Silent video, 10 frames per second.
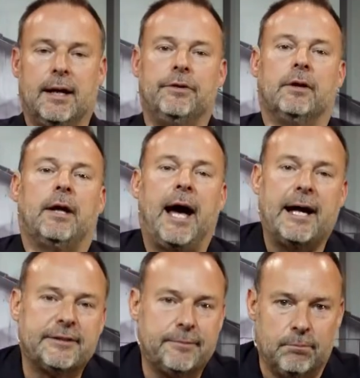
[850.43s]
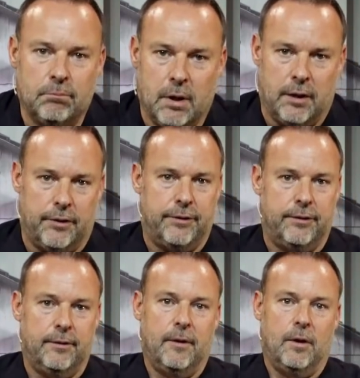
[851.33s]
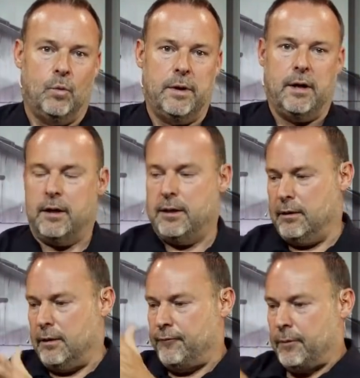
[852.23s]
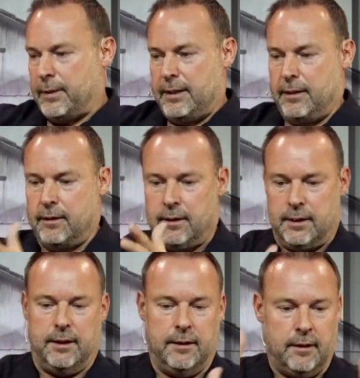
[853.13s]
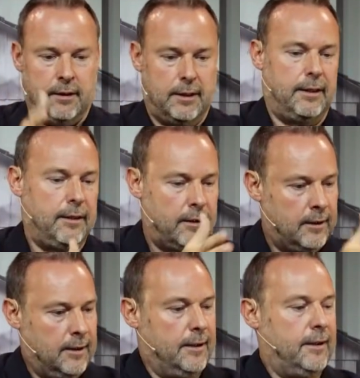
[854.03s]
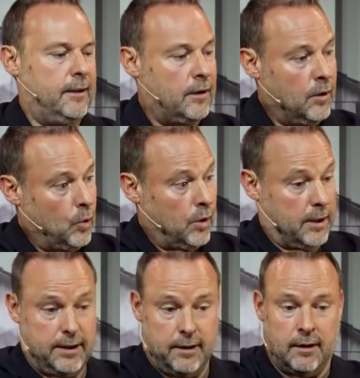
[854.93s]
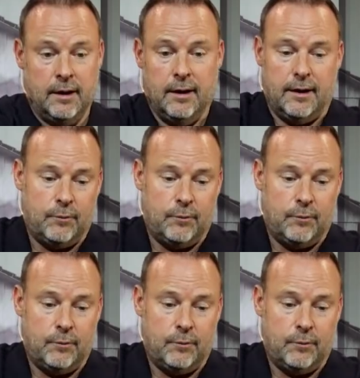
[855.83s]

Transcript: In the last month, we are hearing from here, here, here, here, or here,